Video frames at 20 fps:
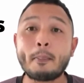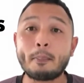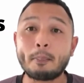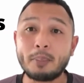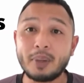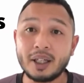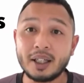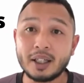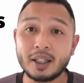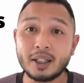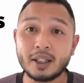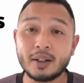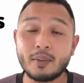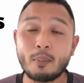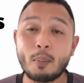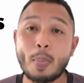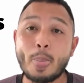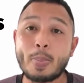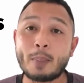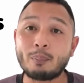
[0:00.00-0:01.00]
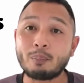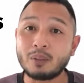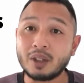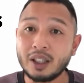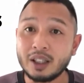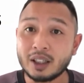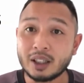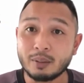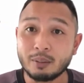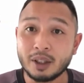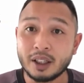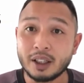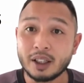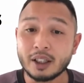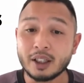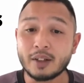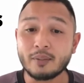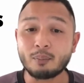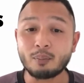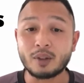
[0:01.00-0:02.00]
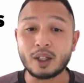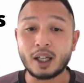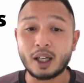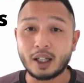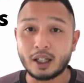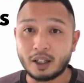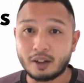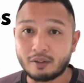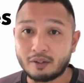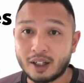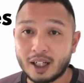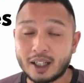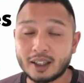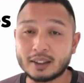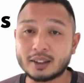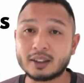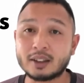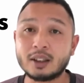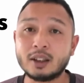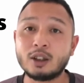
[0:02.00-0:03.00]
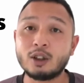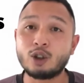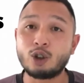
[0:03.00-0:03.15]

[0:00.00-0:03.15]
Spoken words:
beginner, intermediate and advanced.